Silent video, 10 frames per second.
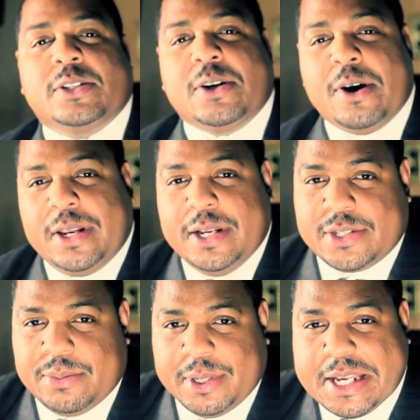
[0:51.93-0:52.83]
to all the
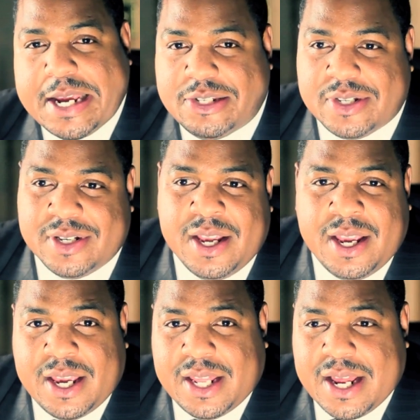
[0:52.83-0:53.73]
instrumentation.
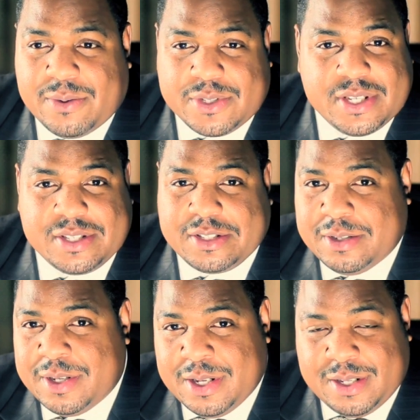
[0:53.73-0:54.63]
And I was just
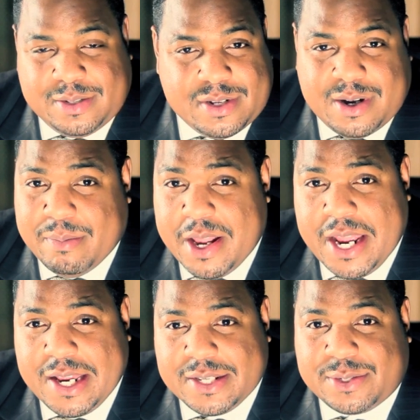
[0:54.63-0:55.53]

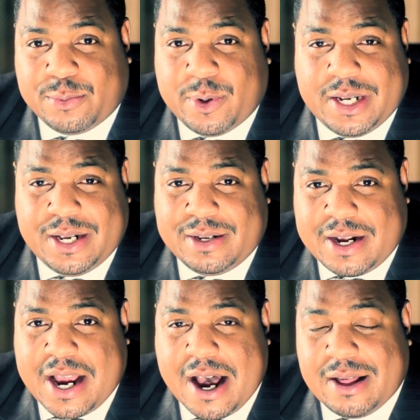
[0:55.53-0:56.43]
amazed with
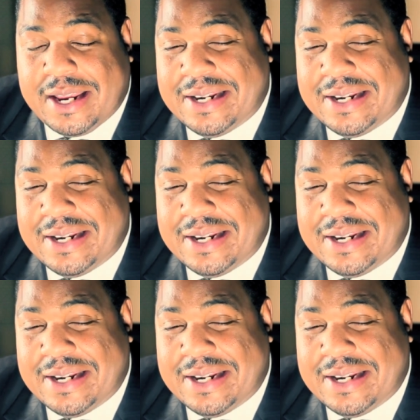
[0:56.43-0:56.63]
how they